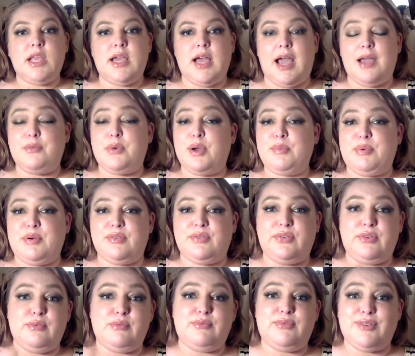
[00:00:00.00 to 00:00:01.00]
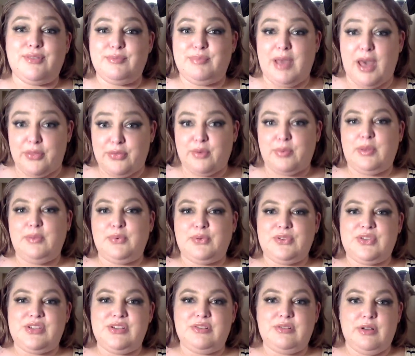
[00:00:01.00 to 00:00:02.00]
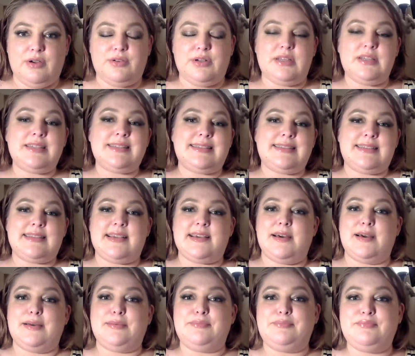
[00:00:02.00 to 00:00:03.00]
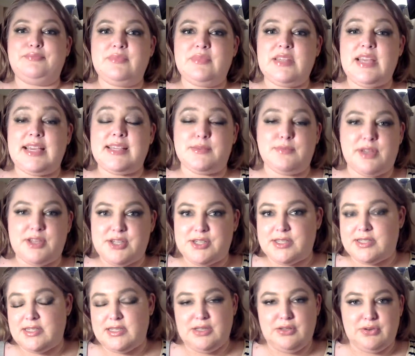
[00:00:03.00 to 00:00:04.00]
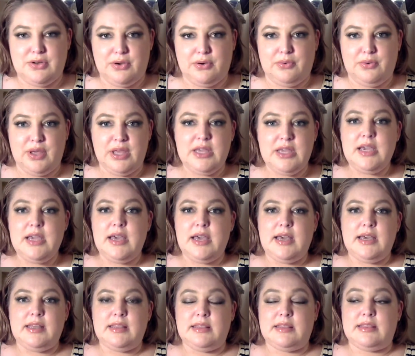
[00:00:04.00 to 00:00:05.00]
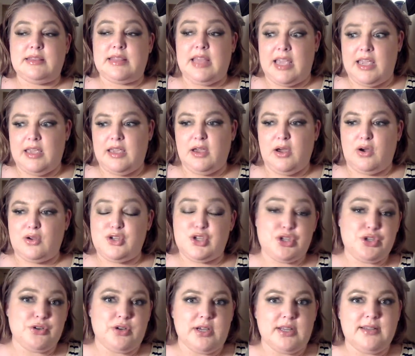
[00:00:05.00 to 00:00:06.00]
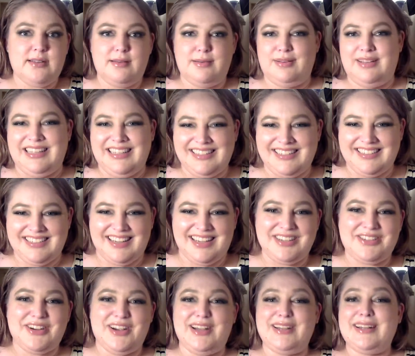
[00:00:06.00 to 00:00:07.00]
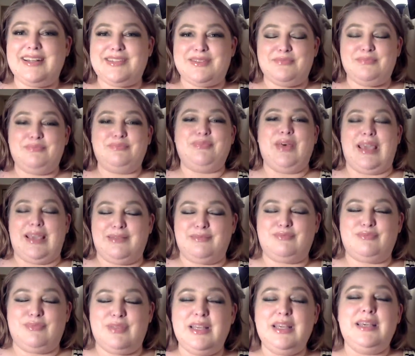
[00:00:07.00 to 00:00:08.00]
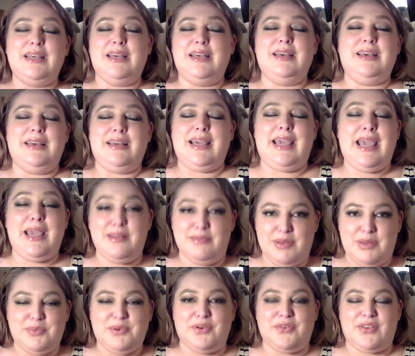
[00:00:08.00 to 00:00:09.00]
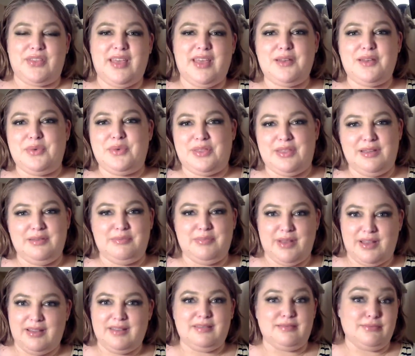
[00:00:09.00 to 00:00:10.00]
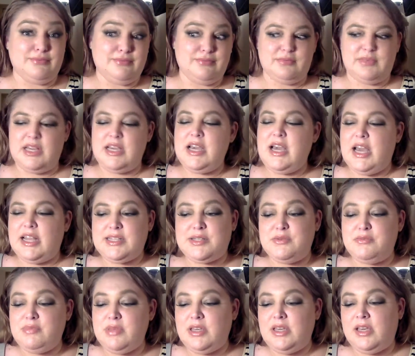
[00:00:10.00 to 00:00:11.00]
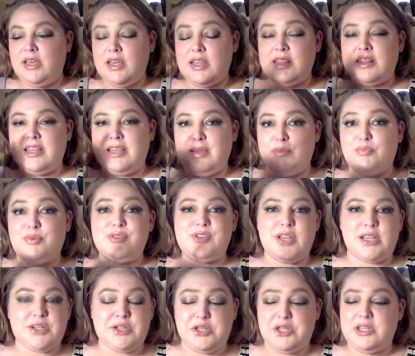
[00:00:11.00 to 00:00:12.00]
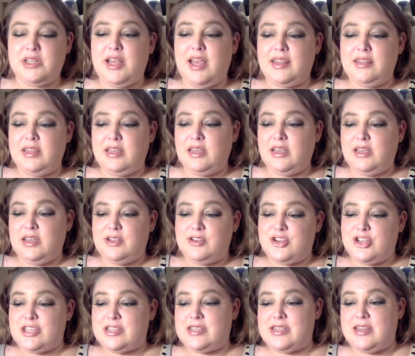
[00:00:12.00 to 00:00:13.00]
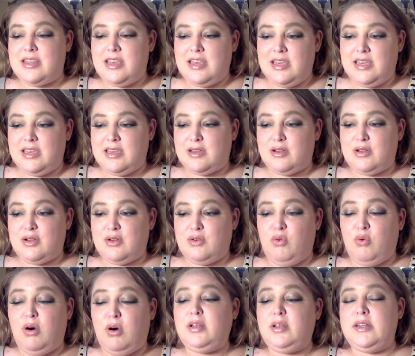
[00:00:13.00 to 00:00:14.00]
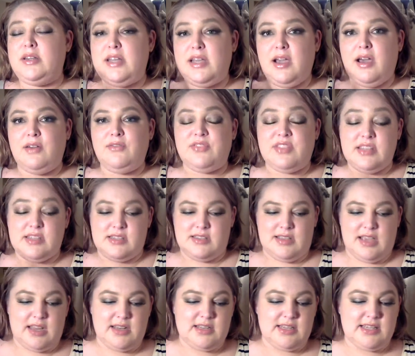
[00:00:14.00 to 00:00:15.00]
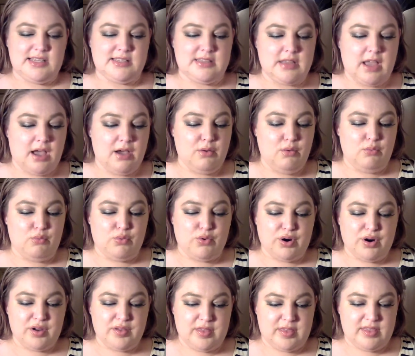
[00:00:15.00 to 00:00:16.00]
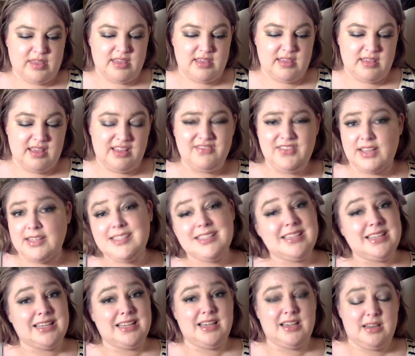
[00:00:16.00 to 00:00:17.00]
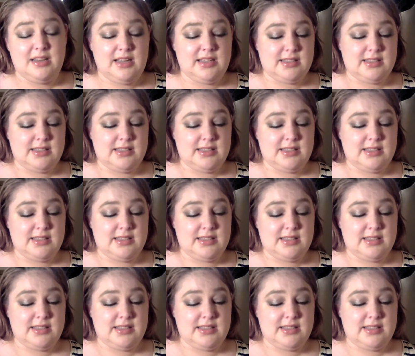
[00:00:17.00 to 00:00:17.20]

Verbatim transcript: I wear perfume for other people to notice um, as much as, you know, they should. I try not to like hit people over the head with it, but to me, the projection and the just the quality of the scent is not worth investing in.